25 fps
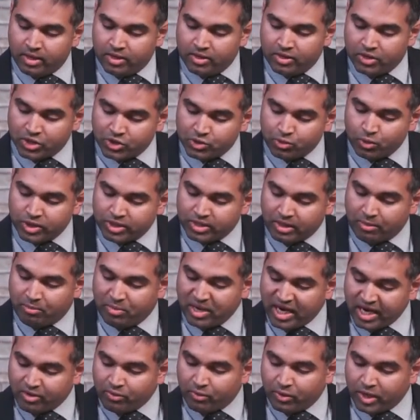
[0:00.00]
This was a
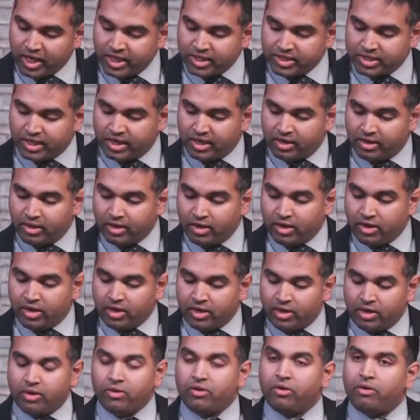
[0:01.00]
big reason.
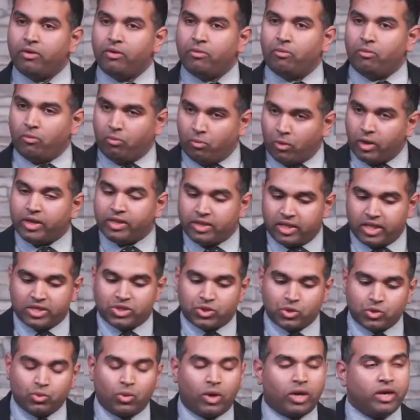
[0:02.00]
One,
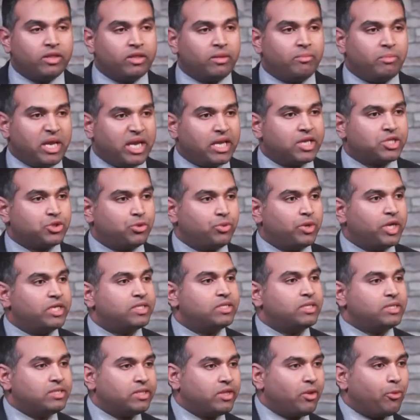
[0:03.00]
this is one of the biggest
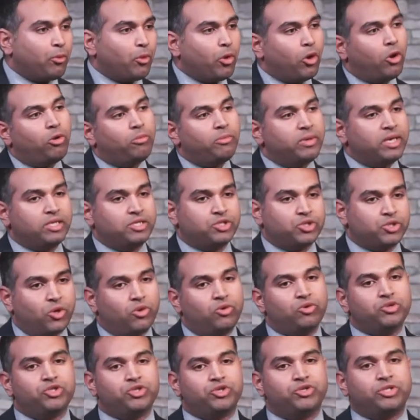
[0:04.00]
reasons the Roman
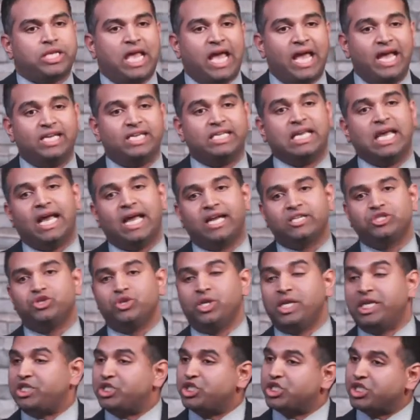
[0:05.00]
soldiers had to
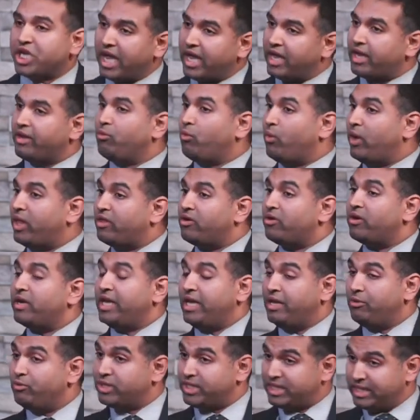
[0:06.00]
actually check whether
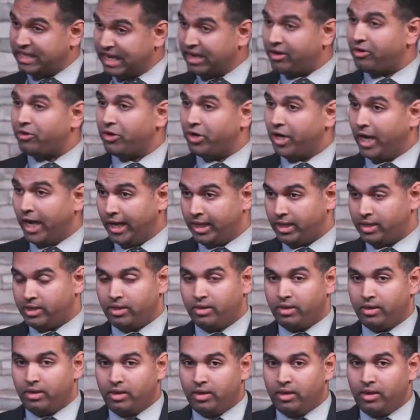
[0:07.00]
he was dead or not,
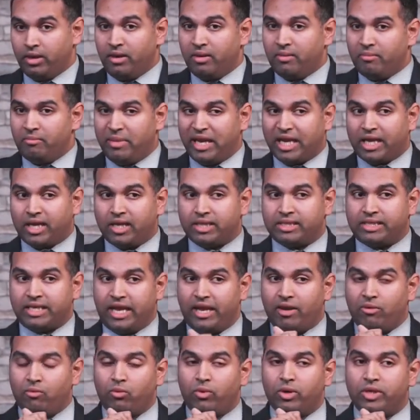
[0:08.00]
because
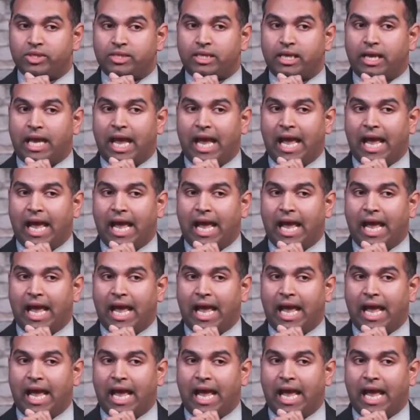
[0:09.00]
it was